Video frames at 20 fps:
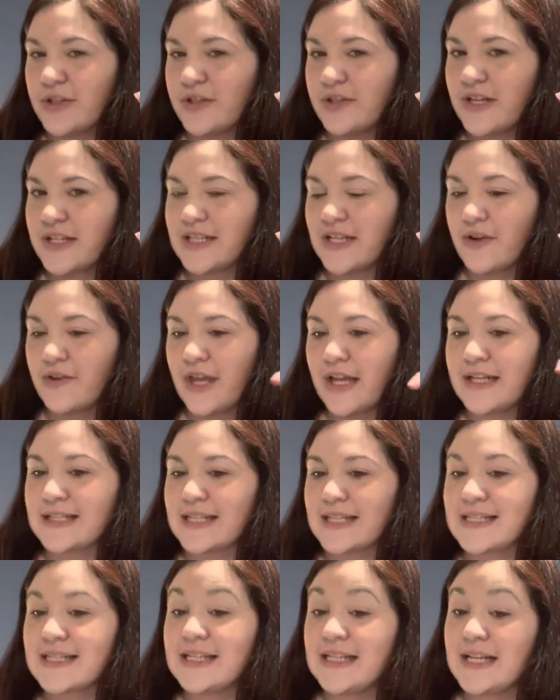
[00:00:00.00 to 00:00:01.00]
Do you guys hear that? It's
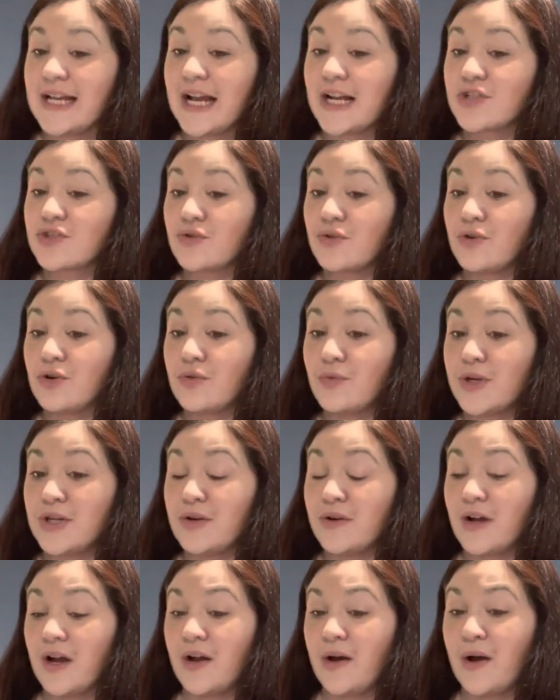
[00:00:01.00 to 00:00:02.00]
a C natural when you
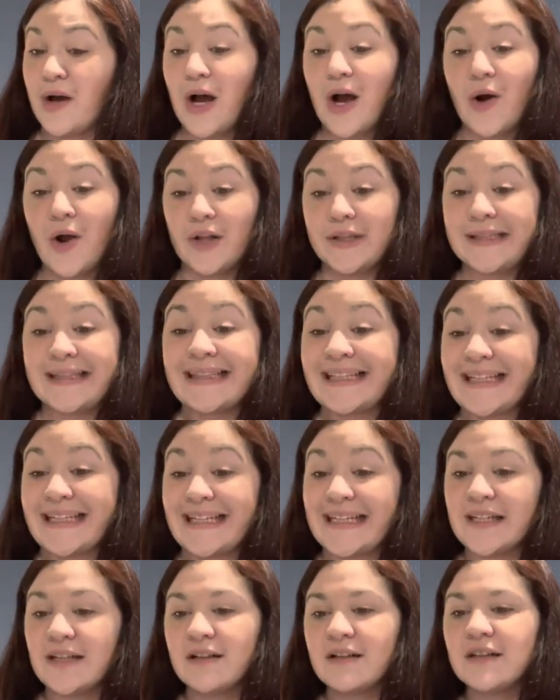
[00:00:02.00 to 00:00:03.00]
got
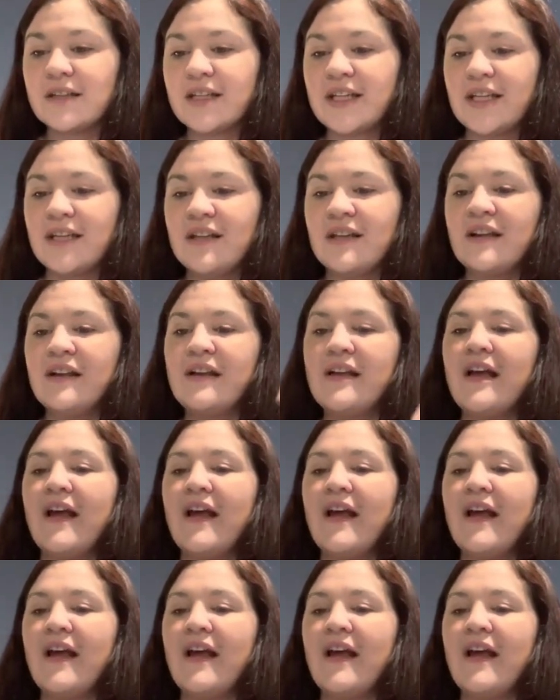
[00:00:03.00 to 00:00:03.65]
Legally,